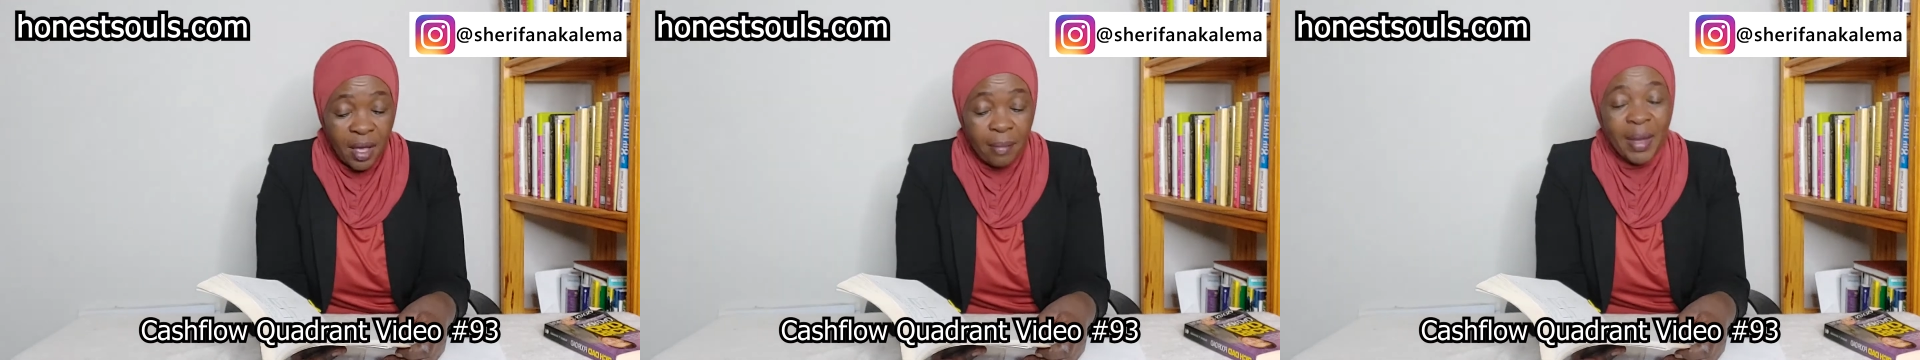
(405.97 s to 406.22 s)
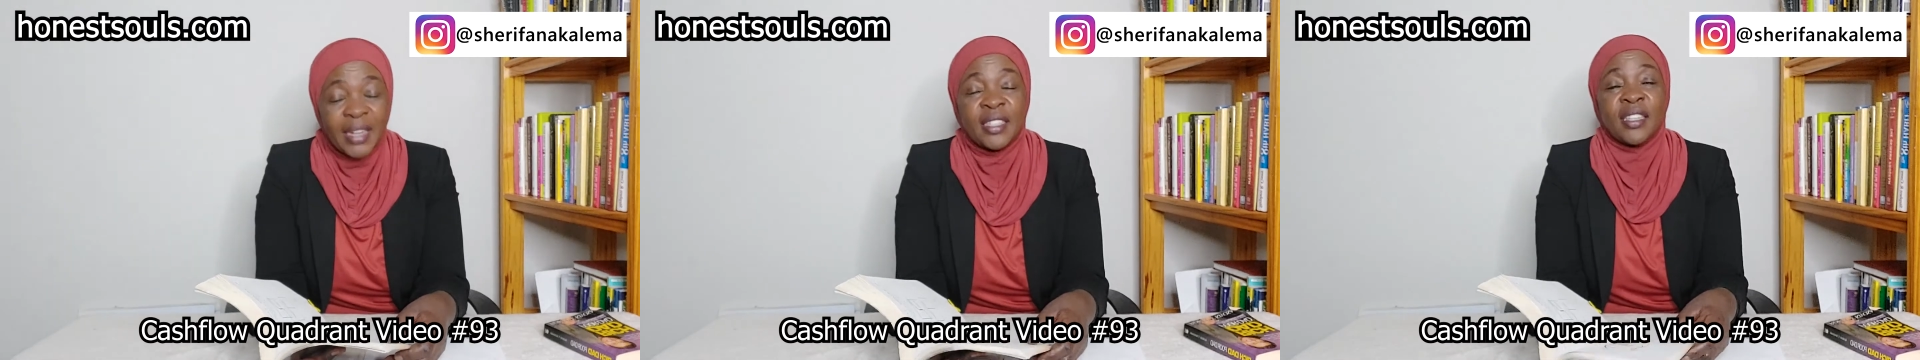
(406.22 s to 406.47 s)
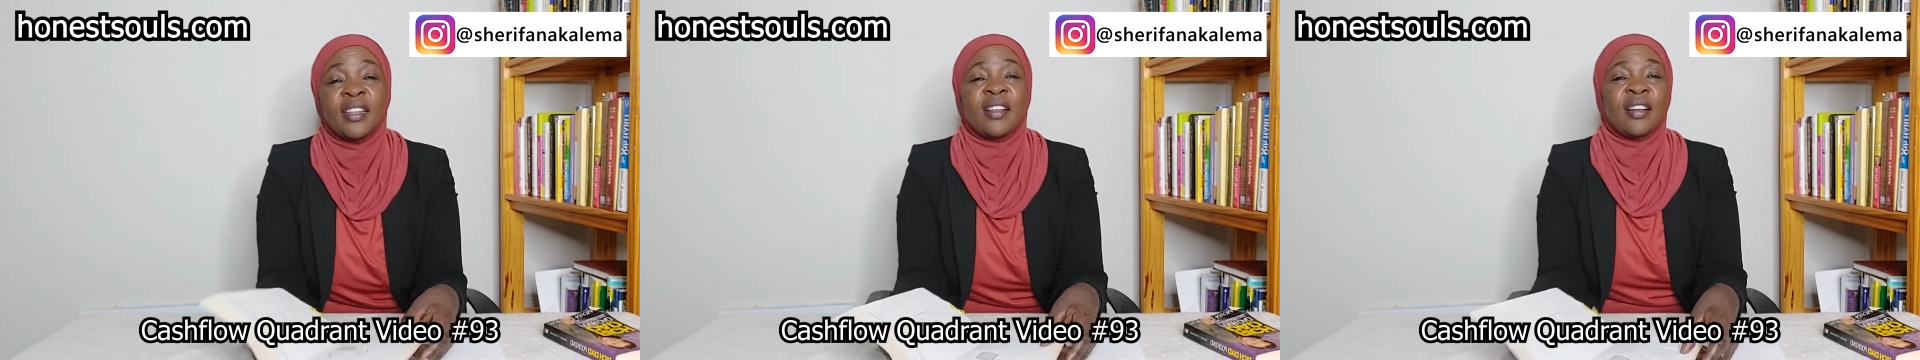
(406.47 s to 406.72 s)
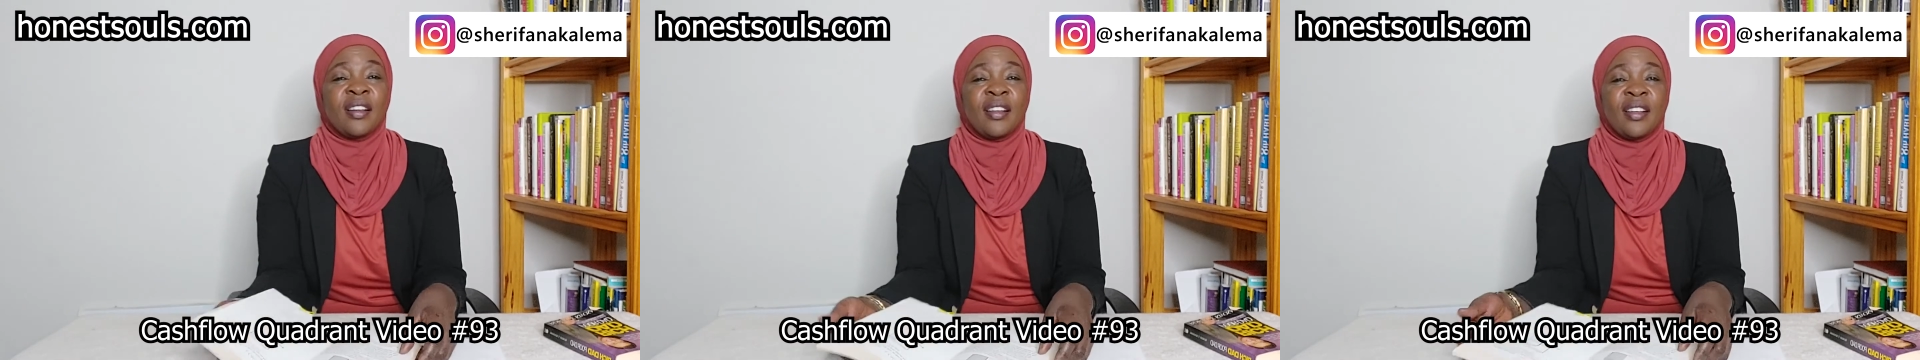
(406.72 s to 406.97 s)
But
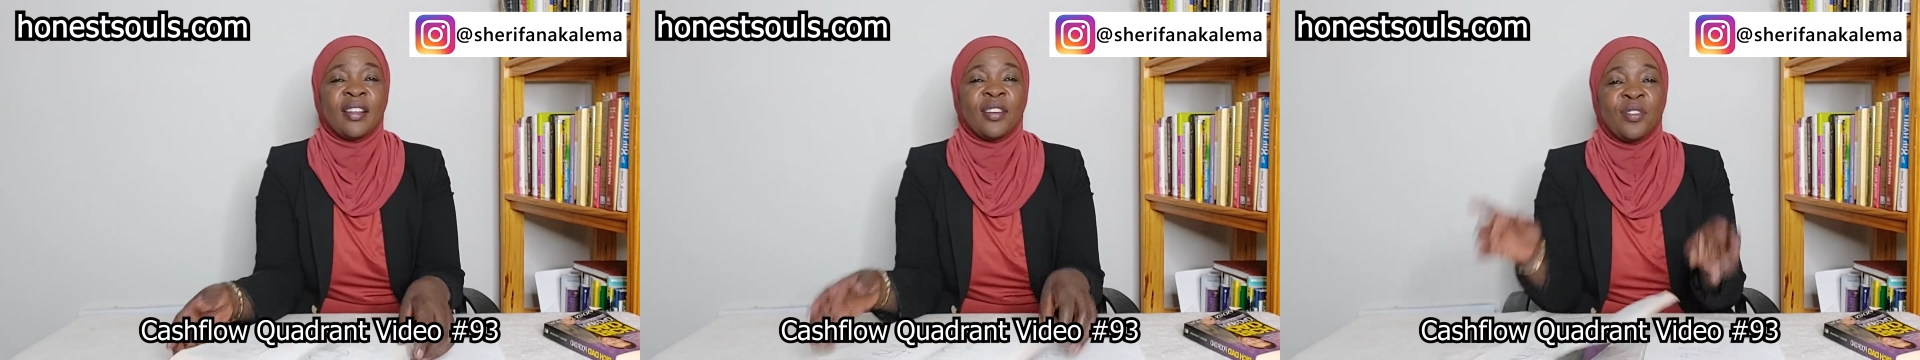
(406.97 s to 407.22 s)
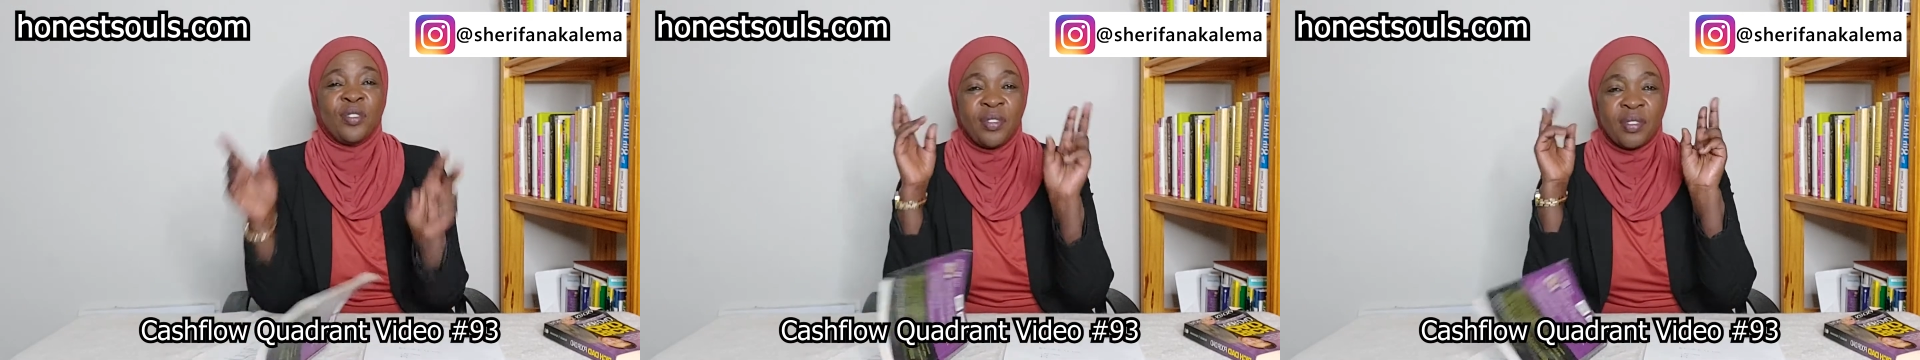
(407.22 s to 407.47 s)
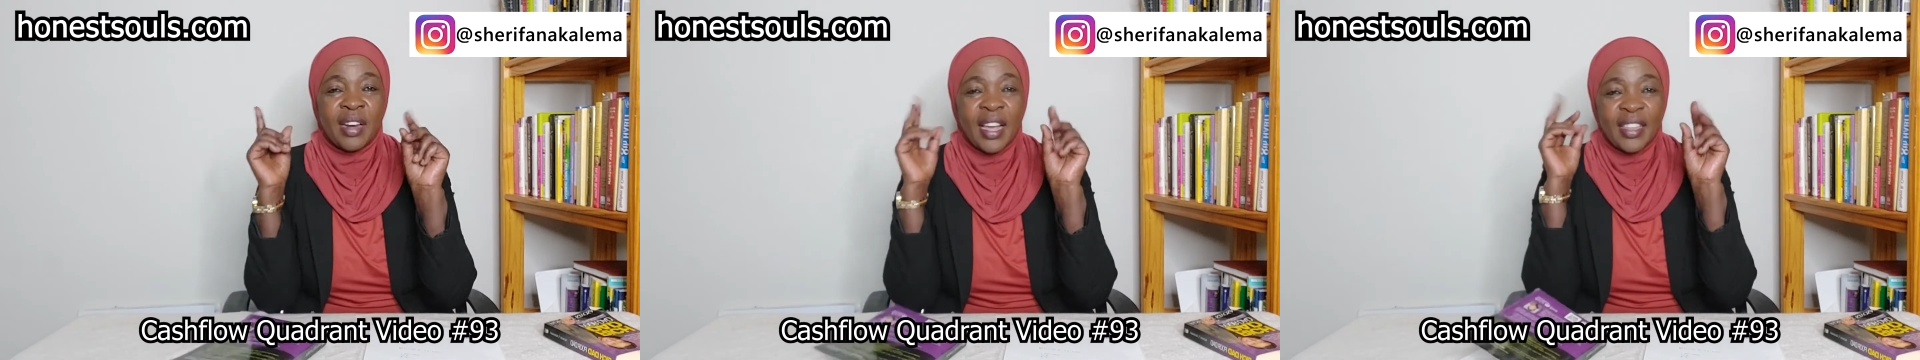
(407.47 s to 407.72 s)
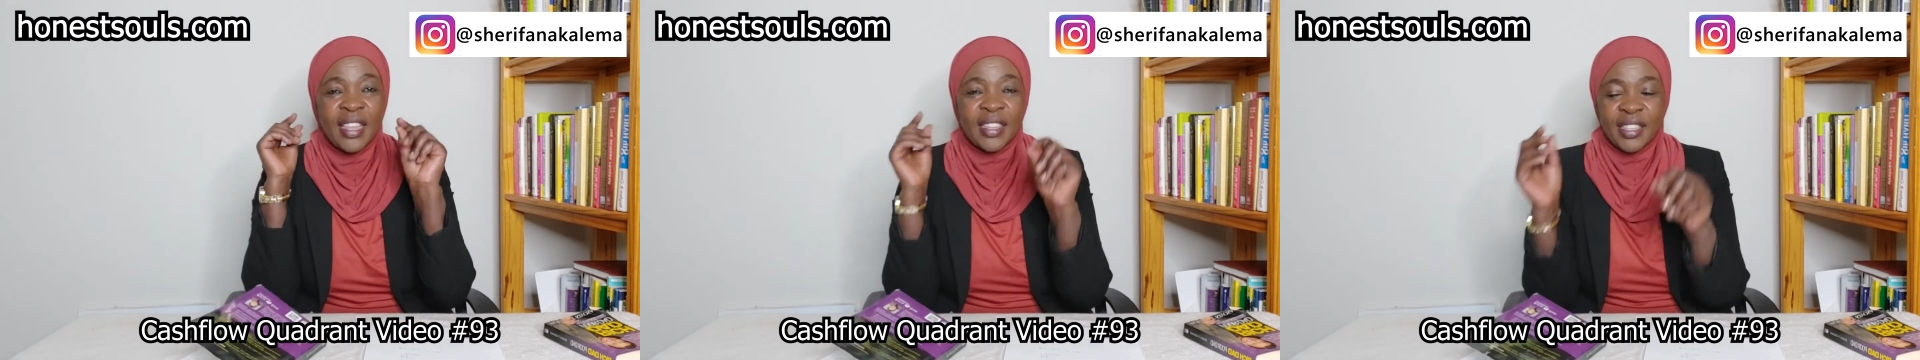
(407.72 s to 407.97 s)
like
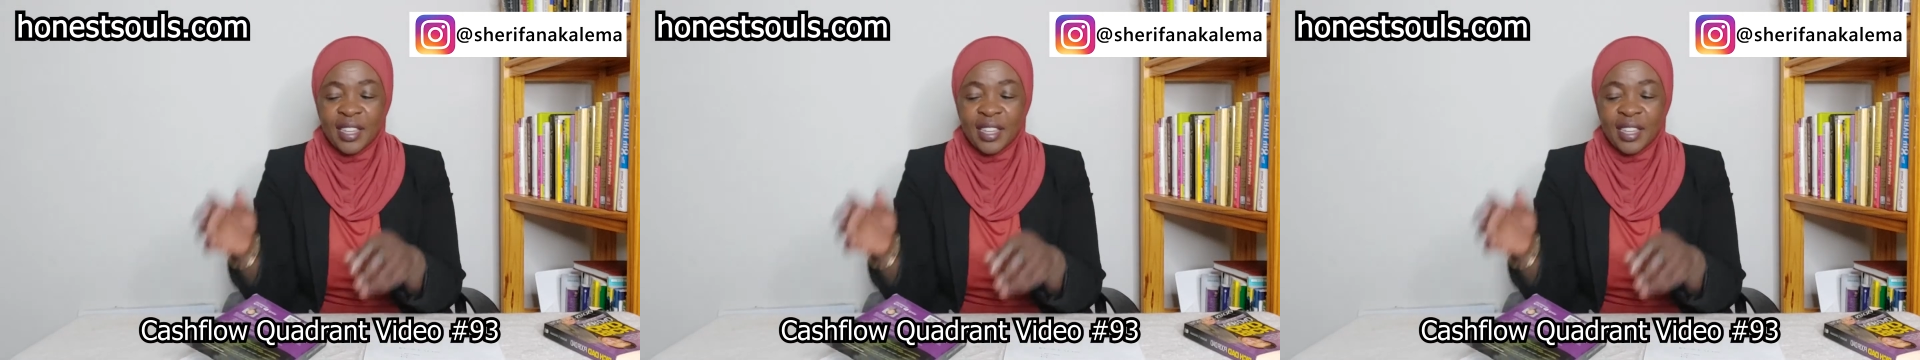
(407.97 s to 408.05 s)
this,